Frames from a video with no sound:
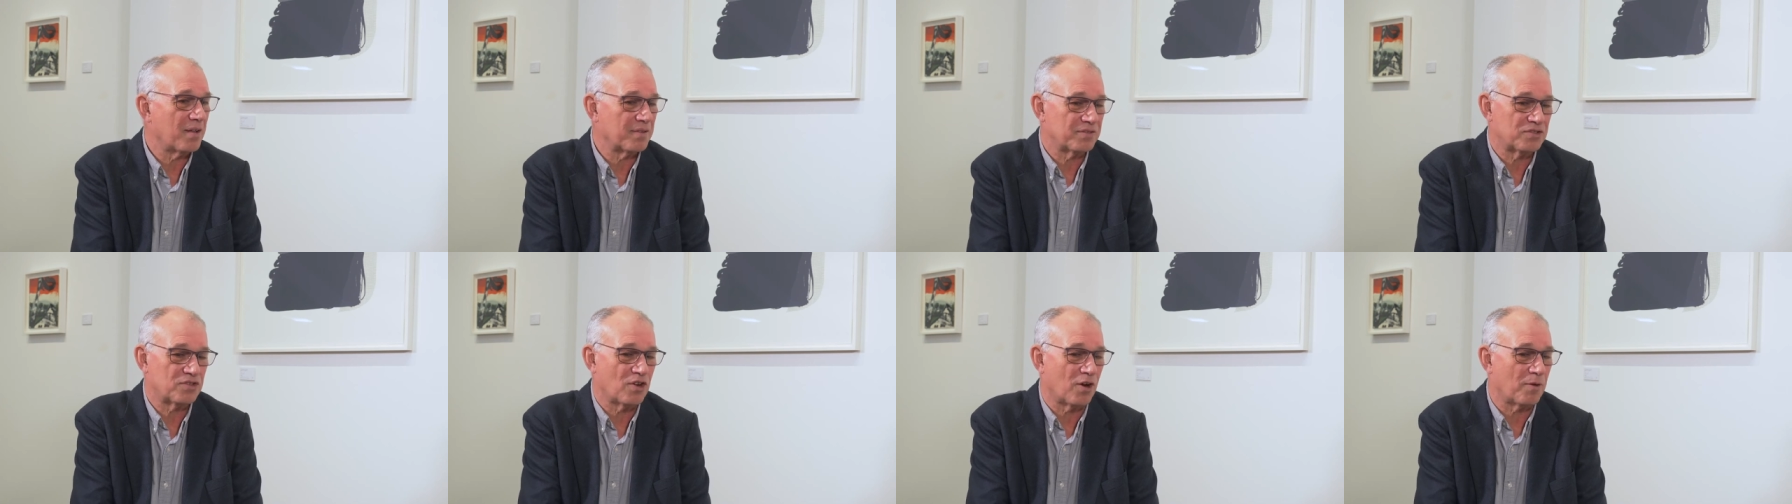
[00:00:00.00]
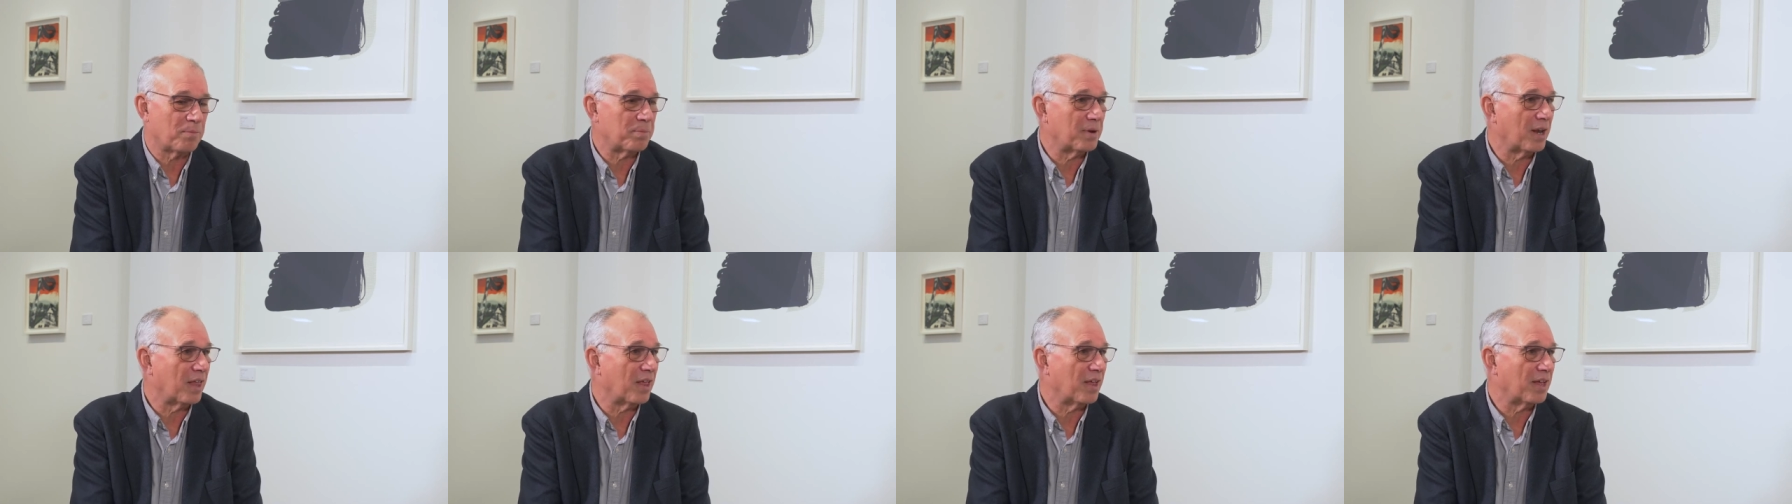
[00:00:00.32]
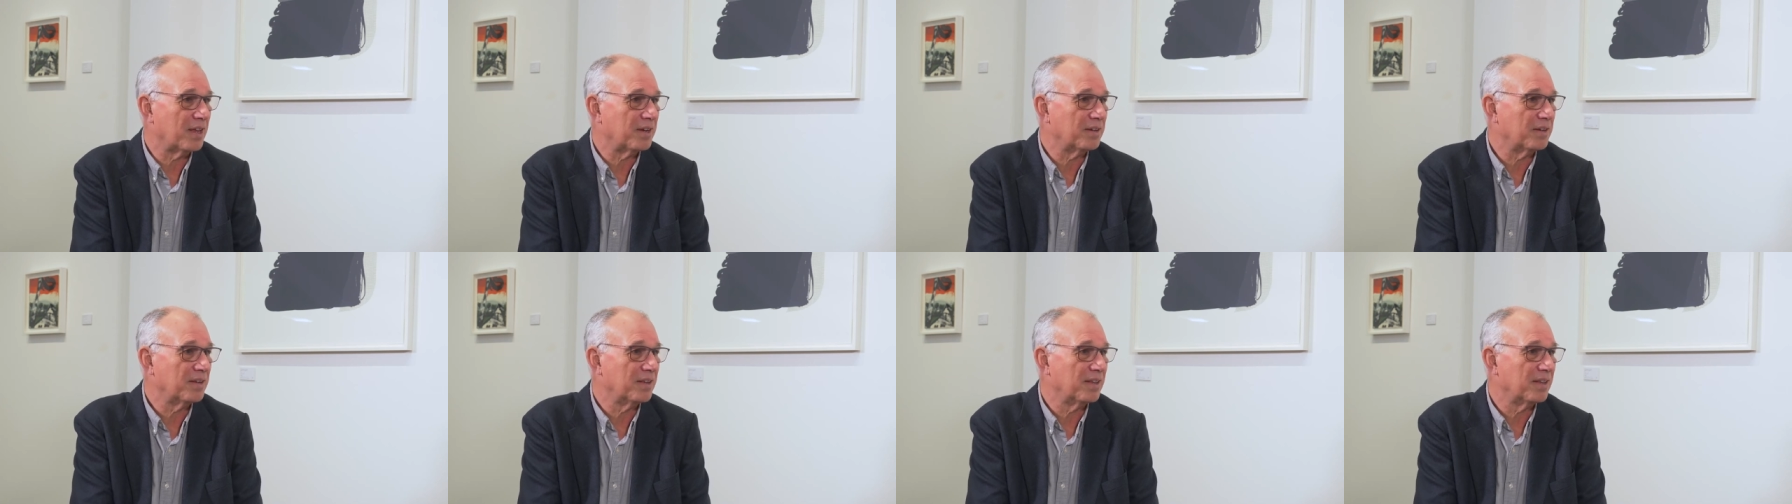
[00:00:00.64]
top
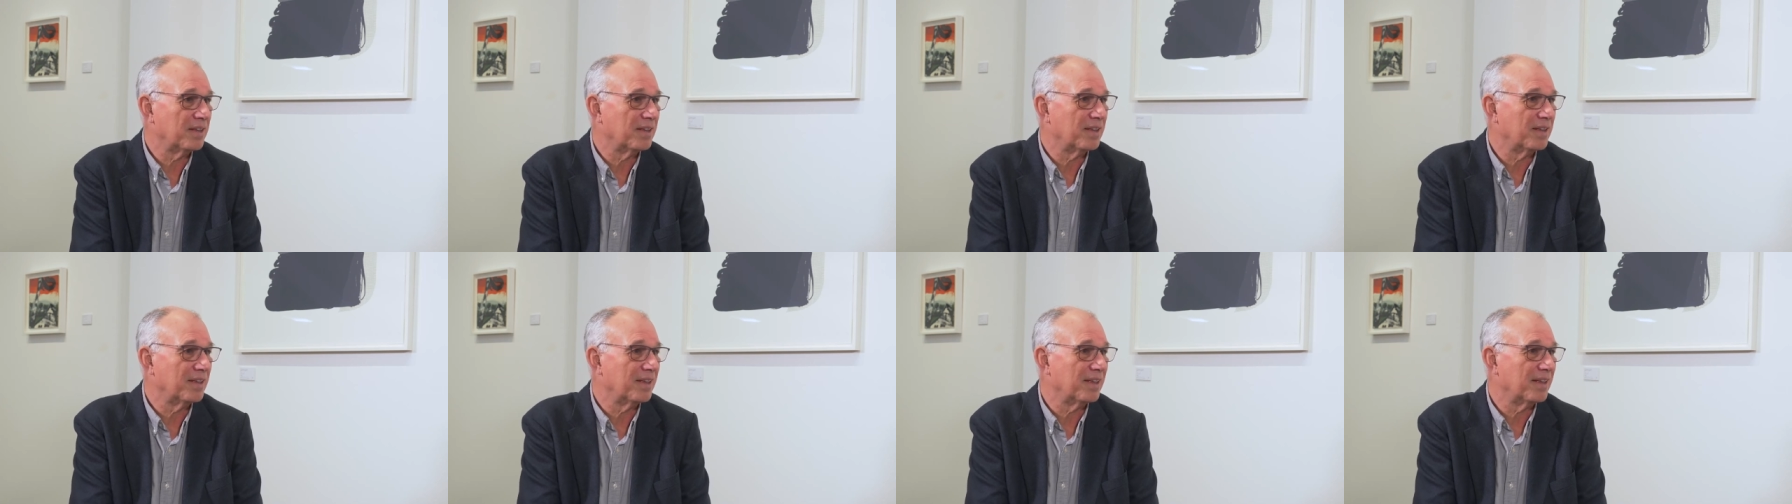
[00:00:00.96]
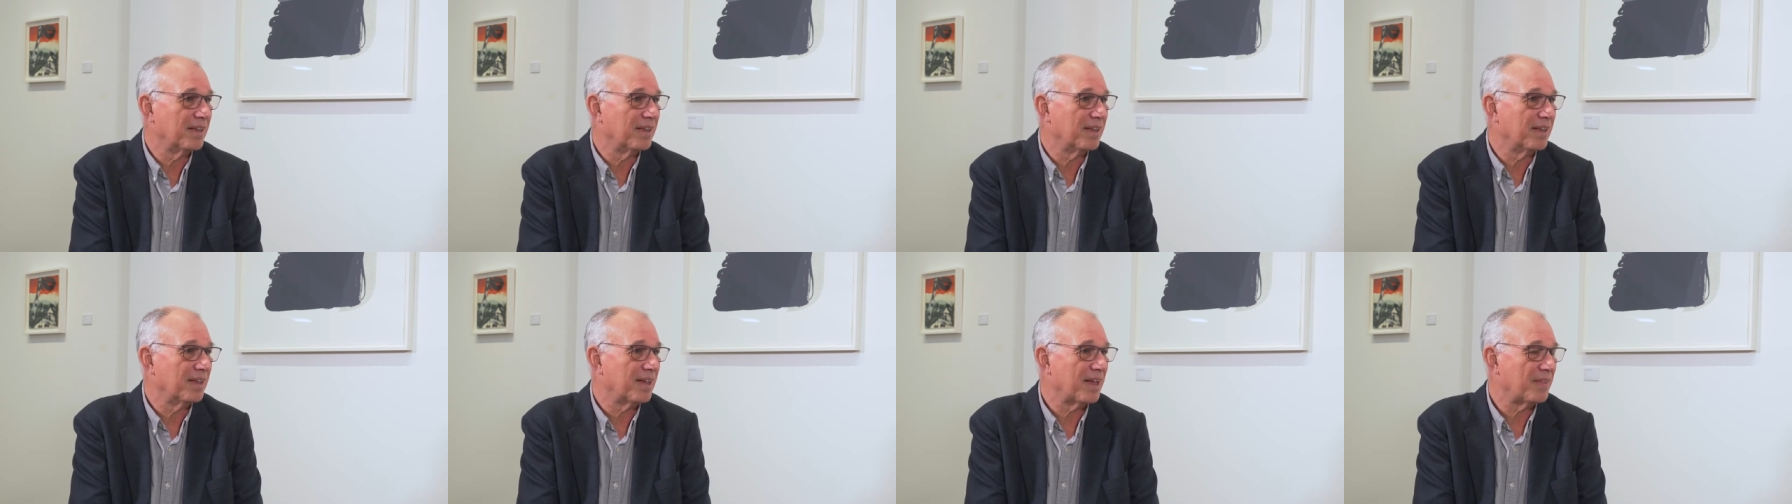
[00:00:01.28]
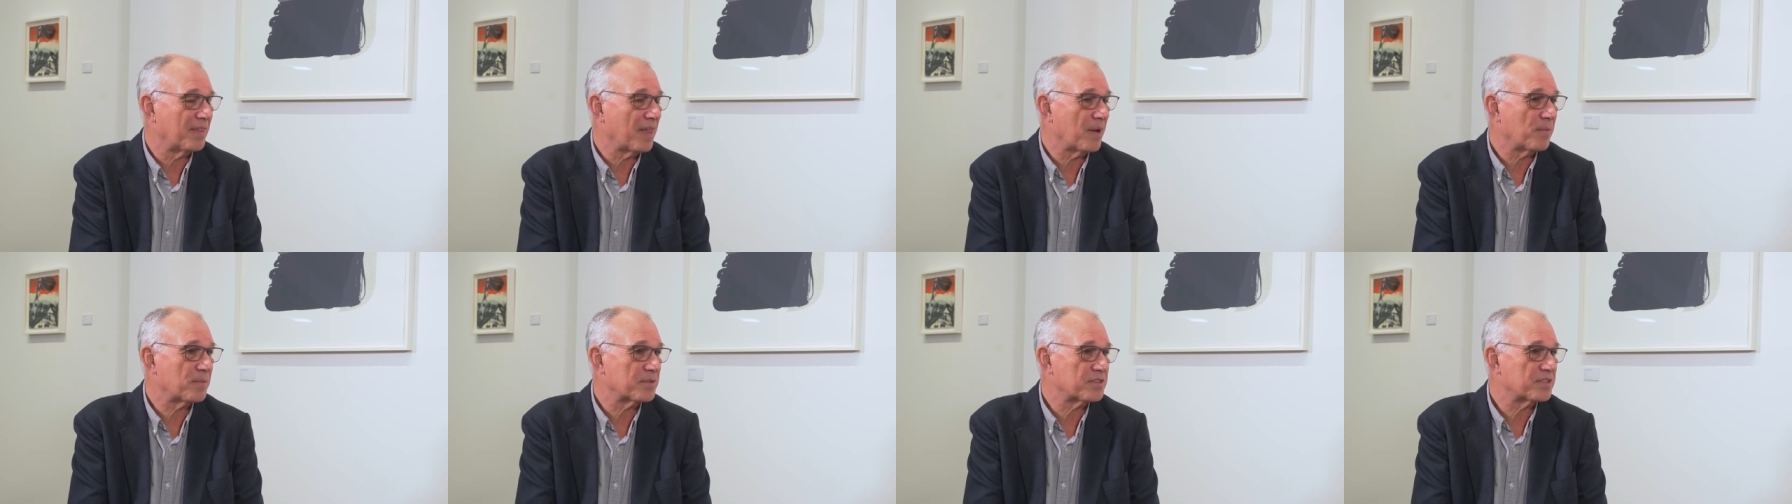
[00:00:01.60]
line, and
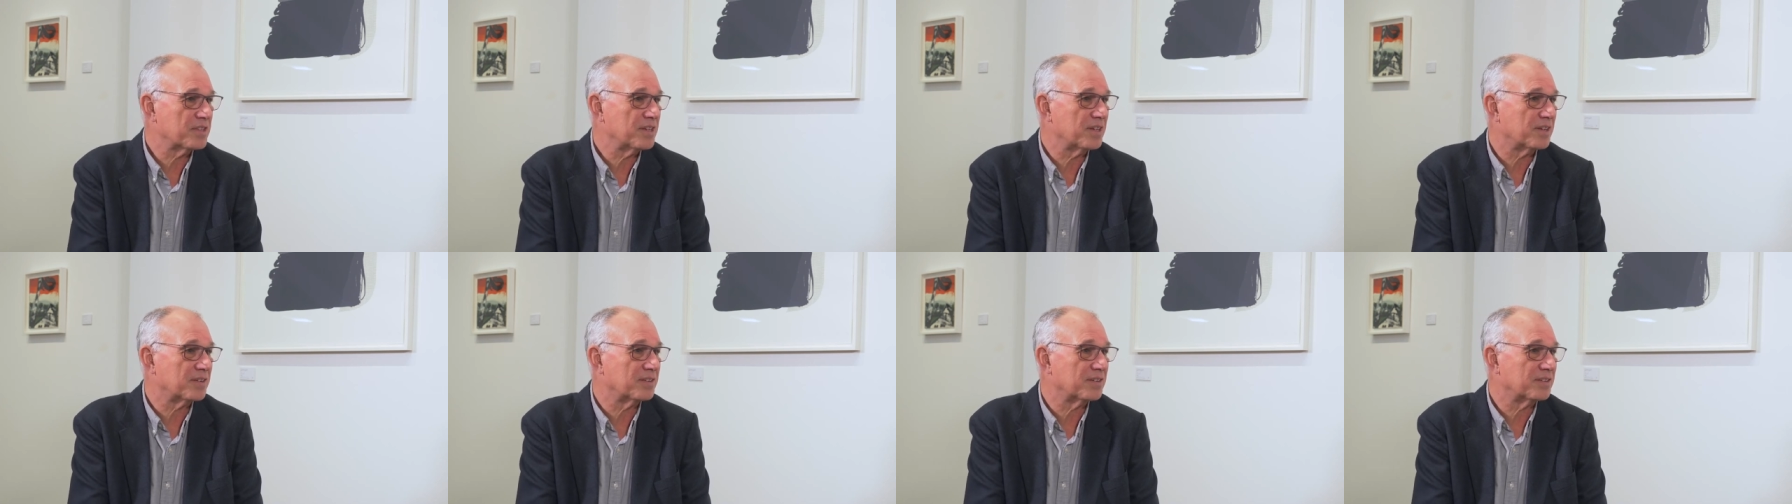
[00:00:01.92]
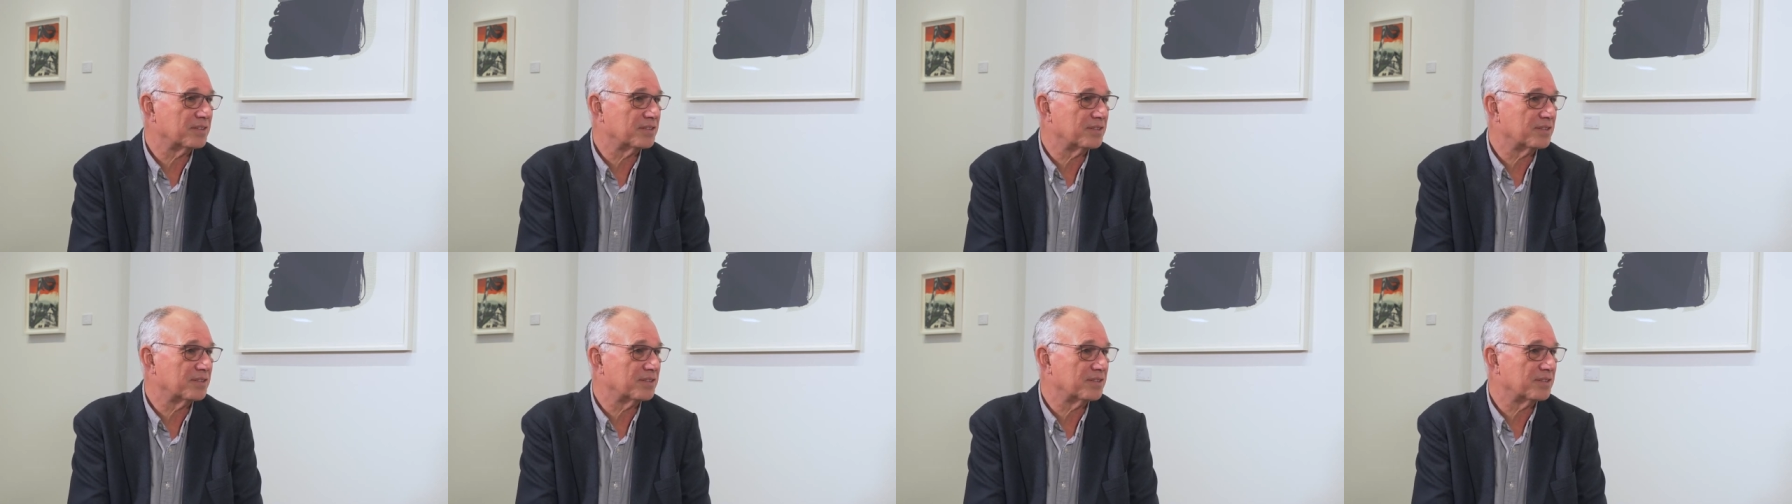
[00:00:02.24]
that was it.